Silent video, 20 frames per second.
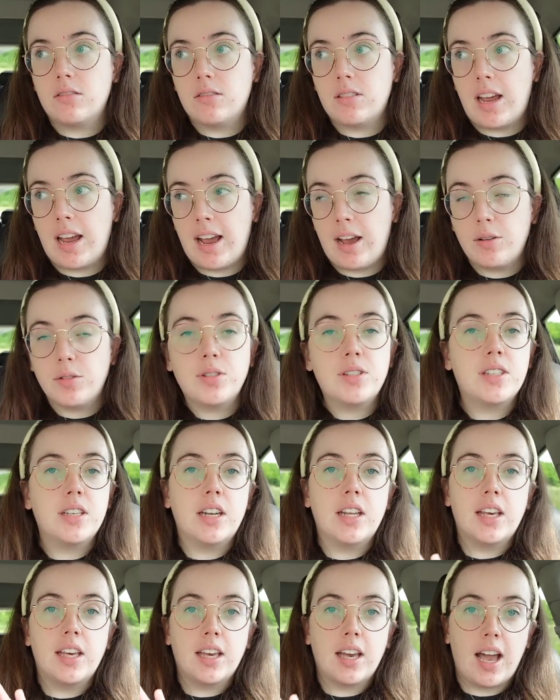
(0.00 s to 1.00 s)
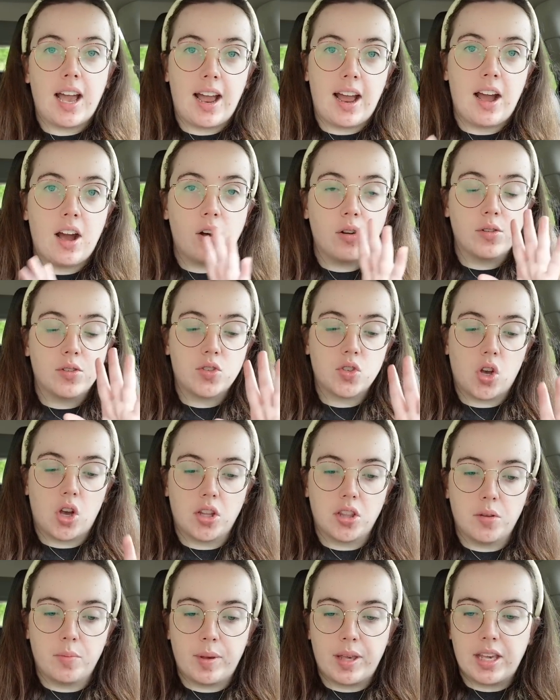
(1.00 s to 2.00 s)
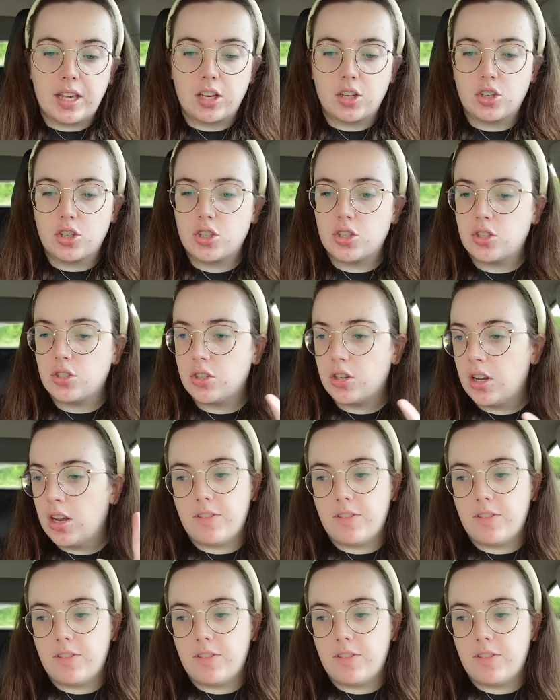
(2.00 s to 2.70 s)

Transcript: house sitting a house on the beach,